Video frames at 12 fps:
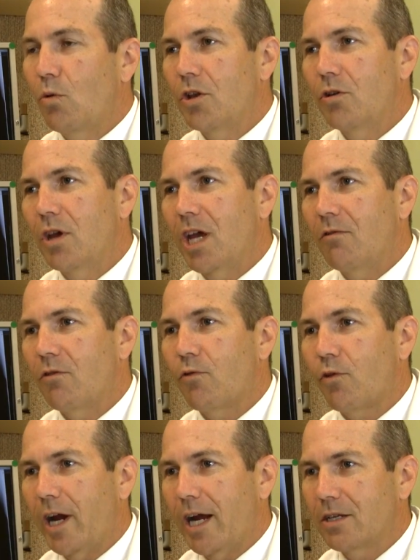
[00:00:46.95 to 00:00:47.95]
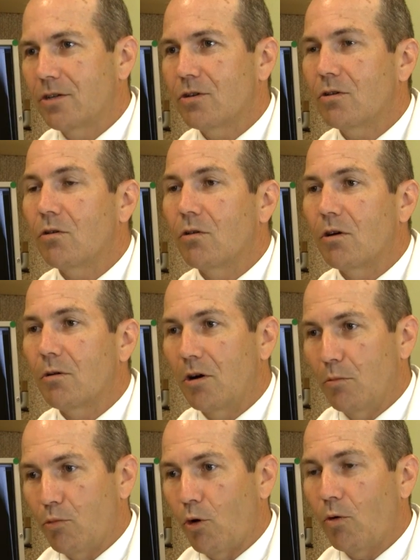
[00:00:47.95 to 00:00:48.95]
when you have a fracture or
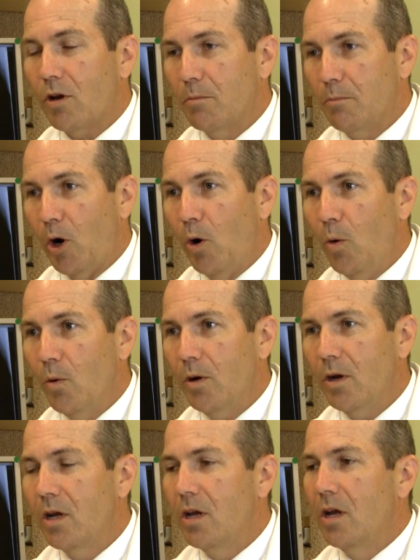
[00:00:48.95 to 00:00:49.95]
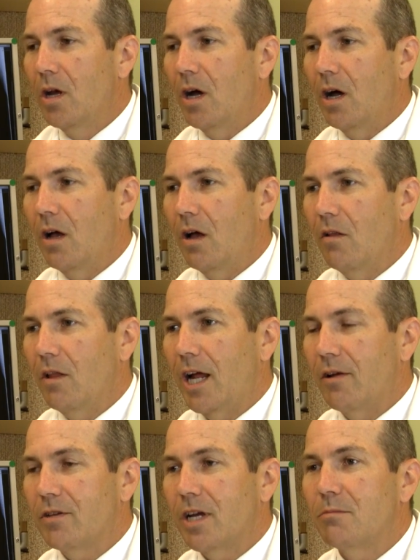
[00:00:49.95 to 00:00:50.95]
a broken bone, uh, a
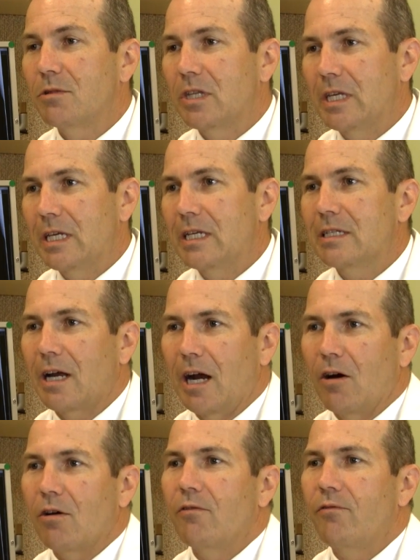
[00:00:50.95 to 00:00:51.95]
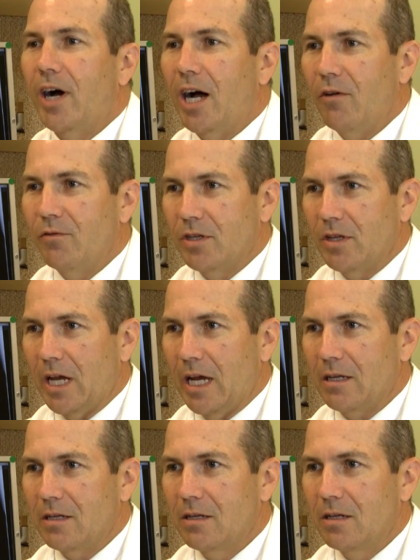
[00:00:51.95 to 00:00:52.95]
lot of times these are involved in
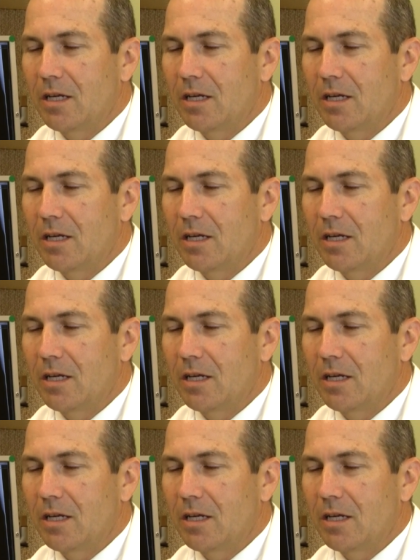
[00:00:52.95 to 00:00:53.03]
that.